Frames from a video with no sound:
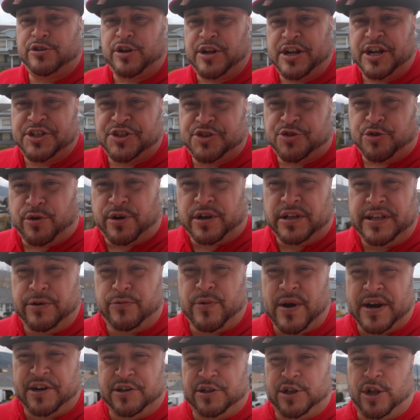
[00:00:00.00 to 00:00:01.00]
historically
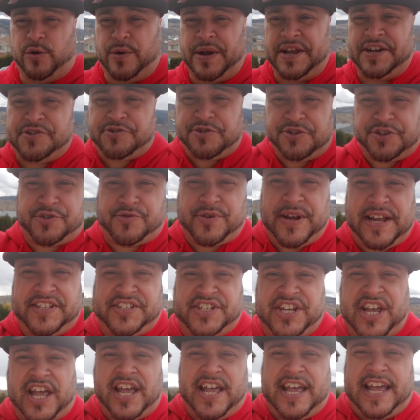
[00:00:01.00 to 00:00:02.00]
record low interest
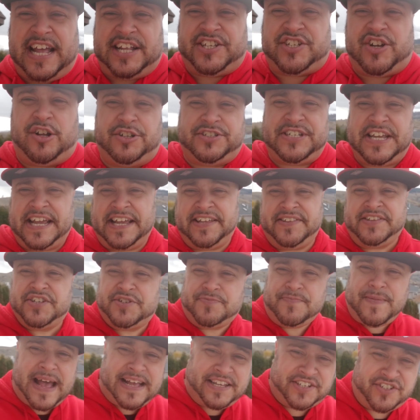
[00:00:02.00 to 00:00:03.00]
rates, it's all taking
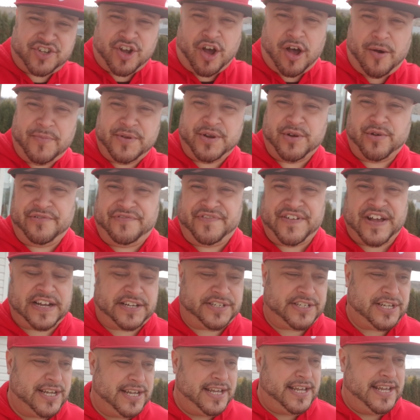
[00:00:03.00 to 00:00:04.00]
this mass domino
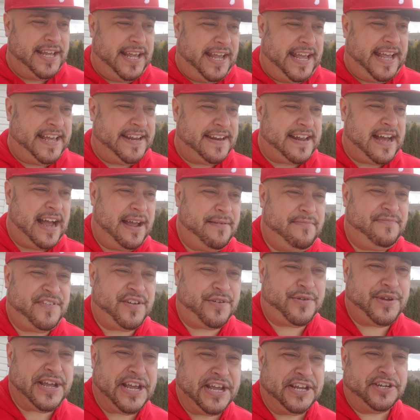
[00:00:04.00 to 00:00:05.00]
effect. And I'm
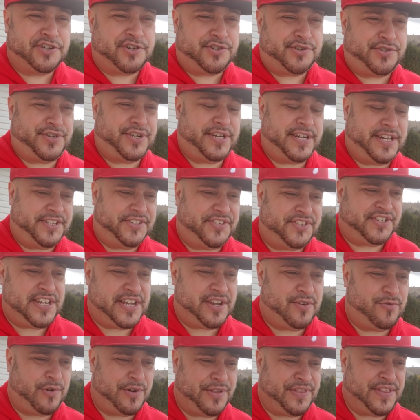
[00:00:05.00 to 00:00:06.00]
very interested in
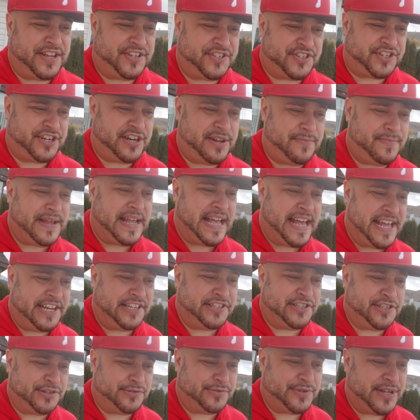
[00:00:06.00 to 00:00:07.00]
seeing where things are going to be
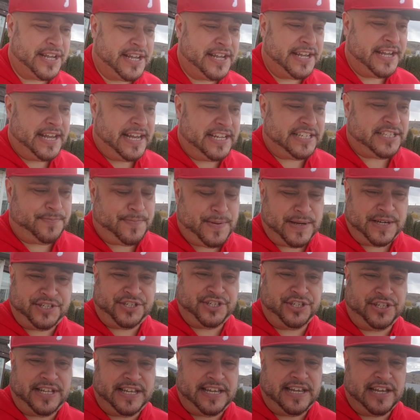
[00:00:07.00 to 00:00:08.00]
headed soon,
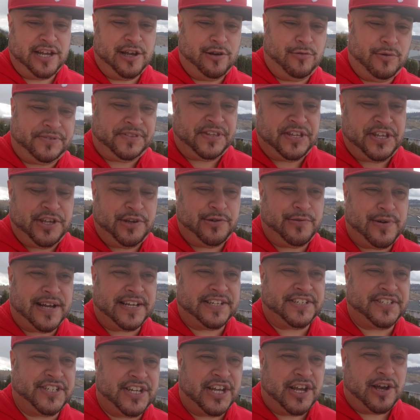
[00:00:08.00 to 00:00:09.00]
especially with the
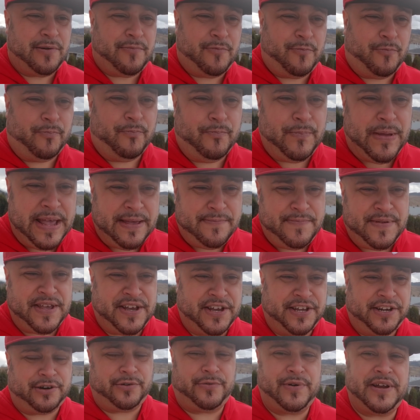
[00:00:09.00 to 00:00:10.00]
US maybe
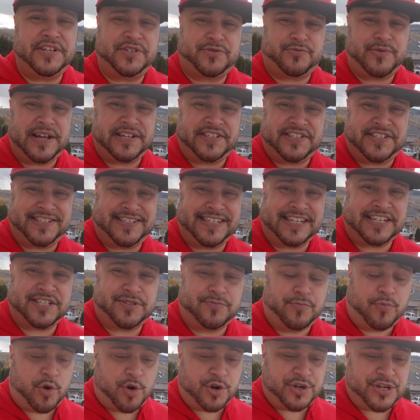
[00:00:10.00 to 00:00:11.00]
going to raise rates
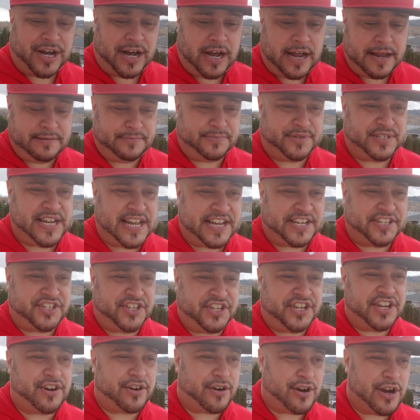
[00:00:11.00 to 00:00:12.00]
6 more times next
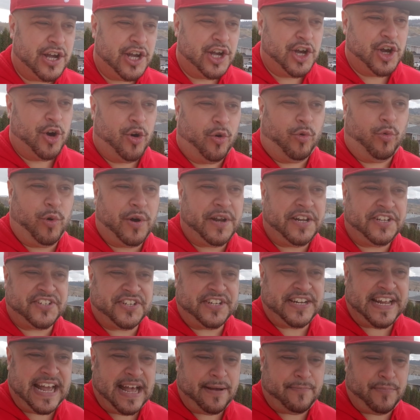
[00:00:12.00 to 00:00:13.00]
year. What is
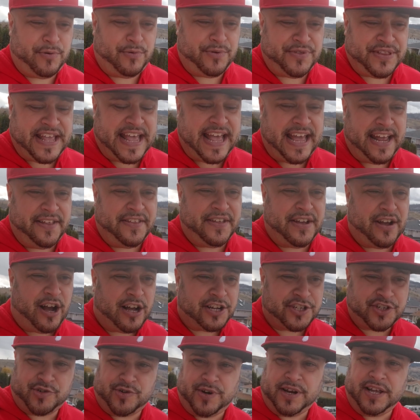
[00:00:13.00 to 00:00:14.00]
going to happen with Canada?
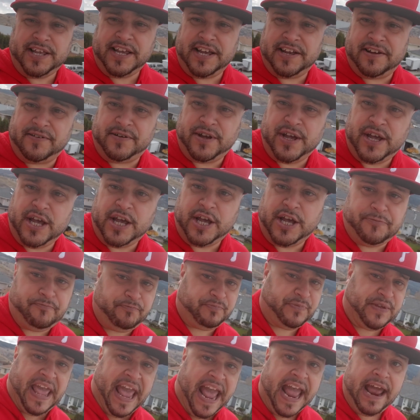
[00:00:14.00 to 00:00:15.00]
Australia
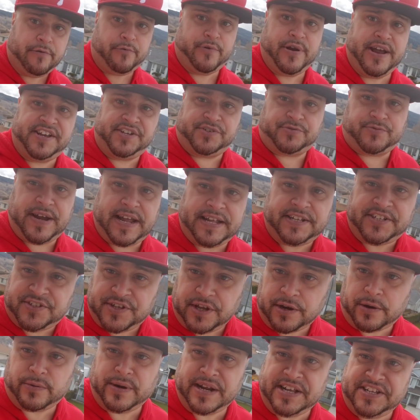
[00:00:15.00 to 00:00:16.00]
can't raise rates.
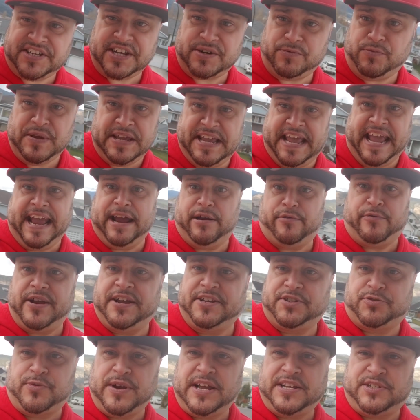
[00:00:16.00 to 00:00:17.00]
They already said, we can't
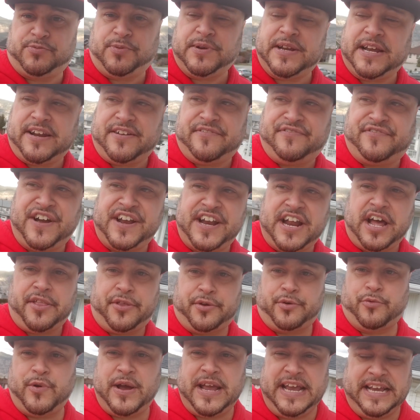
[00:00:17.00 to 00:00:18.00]
raise rates. We got to find
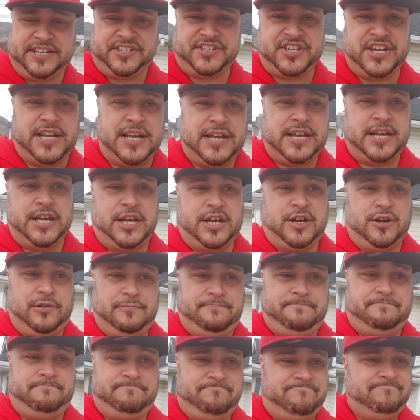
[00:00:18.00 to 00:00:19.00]
other ways.
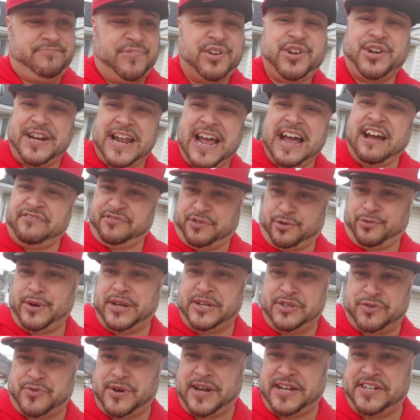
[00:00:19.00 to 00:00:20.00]
They're going to have to
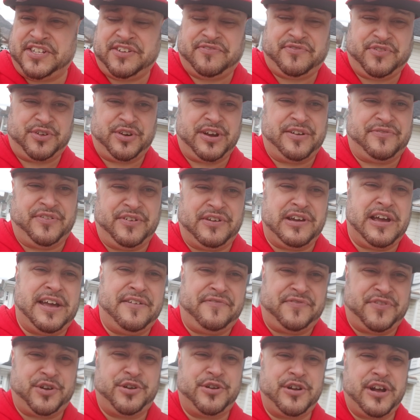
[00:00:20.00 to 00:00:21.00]
raise rates if they're
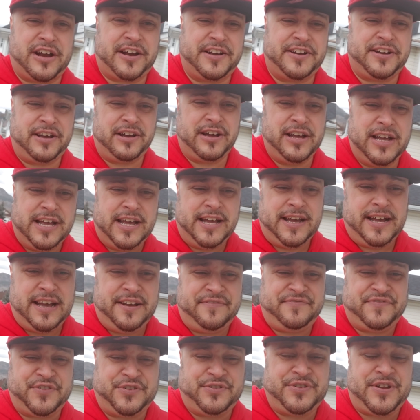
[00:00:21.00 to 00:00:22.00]
not going to
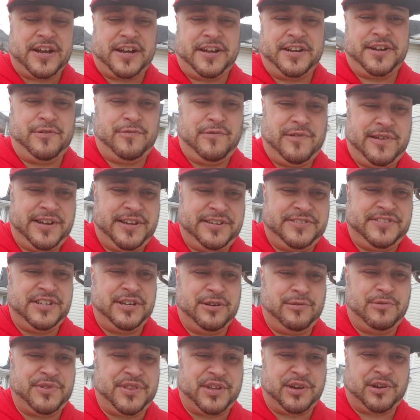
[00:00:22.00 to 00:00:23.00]
want to deal with